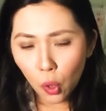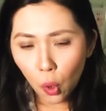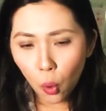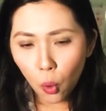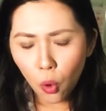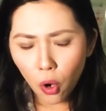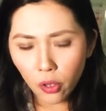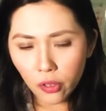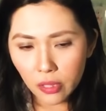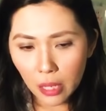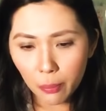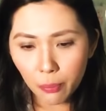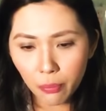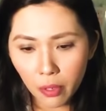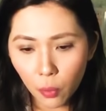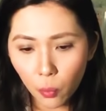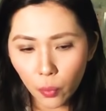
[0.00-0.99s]
go on
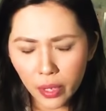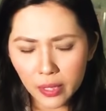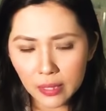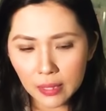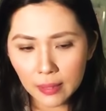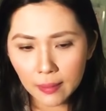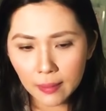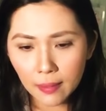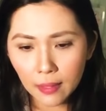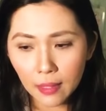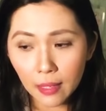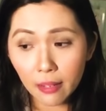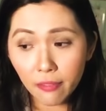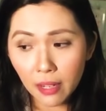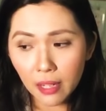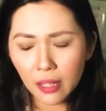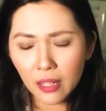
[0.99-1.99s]
separate ways. Like
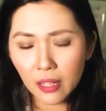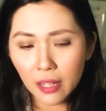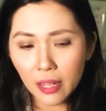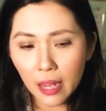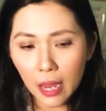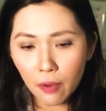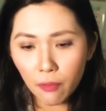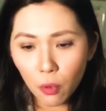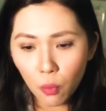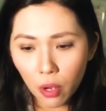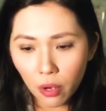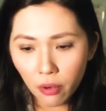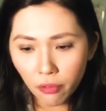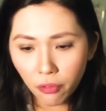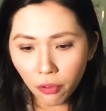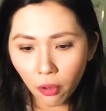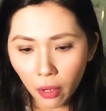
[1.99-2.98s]
finally,
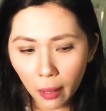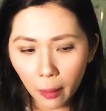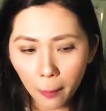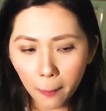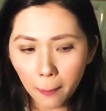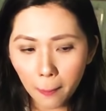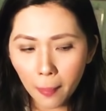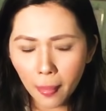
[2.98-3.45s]
everyone fall out.